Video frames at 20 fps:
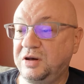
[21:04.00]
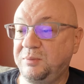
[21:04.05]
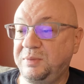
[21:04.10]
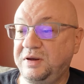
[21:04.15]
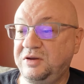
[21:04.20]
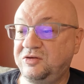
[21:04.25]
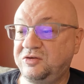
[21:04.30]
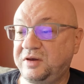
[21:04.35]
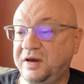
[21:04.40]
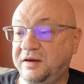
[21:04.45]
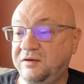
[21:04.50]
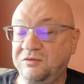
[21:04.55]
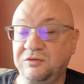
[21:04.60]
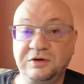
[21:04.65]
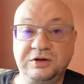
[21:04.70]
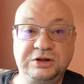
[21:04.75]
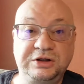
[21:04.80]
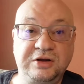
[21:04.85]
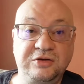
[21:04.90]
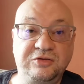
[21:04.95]
to be
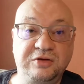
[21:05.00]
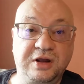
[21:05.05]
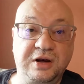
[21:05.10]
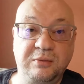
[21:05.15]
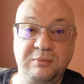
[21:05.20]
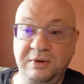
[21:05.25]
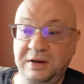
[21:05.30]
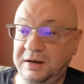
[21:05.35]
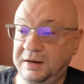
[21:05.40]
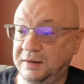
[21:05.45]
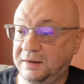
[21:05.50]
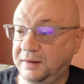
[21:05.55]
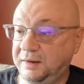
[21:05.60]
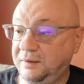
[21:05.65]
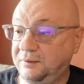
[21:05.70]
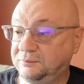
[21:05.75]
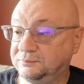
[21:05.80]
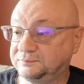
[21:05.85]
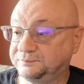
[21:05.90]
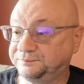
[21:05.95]
safe, she said immediately.